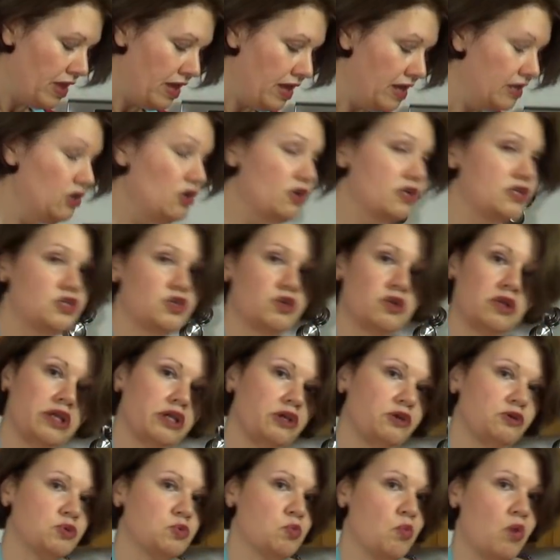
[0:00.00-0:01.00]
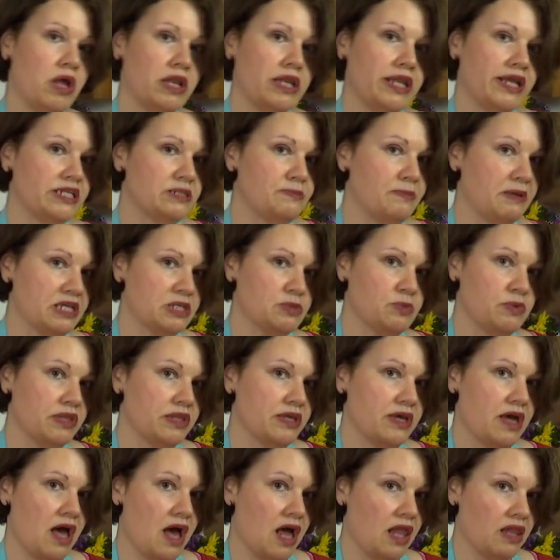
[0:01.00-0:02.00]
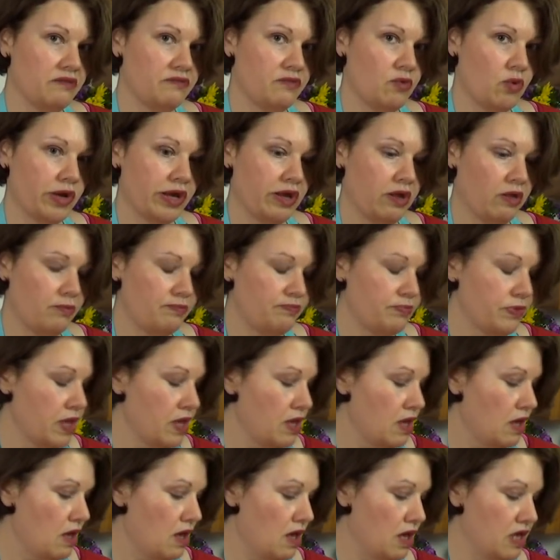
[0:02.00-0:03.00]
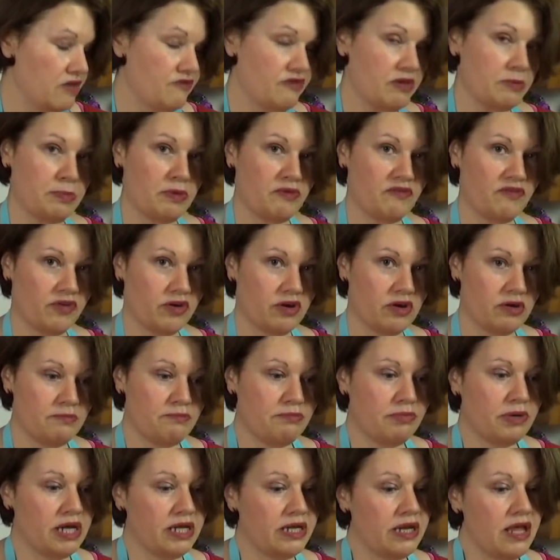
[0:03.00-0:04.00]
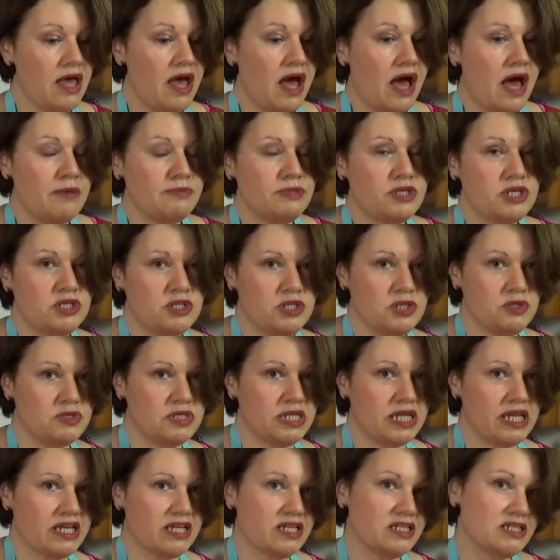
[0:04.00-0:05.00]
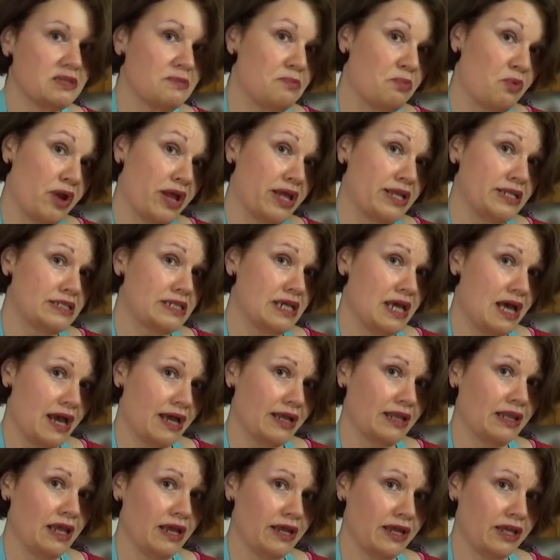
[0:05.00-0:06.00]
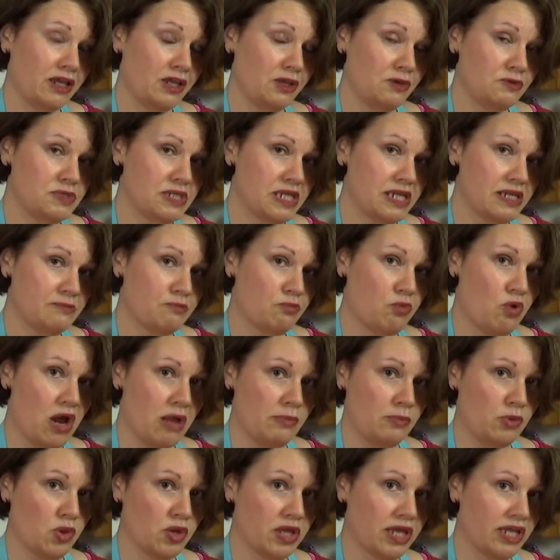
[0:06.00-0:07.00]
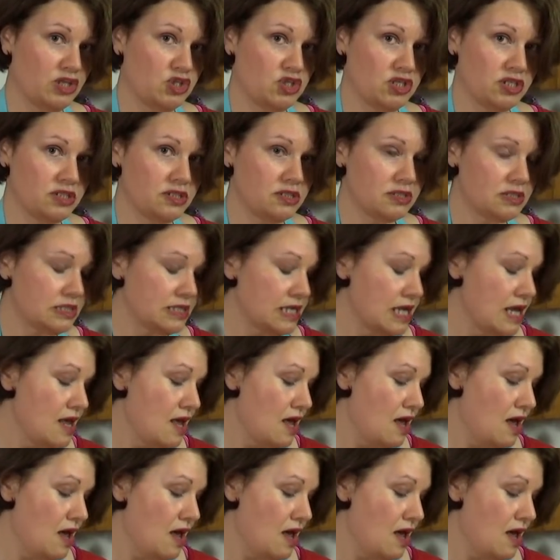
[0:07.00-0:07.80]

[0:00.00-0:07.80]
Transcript: And you can certainly use one that's based with olive oil if you prefer, but I'm just using it because the brand I like using, Primal Kitchens,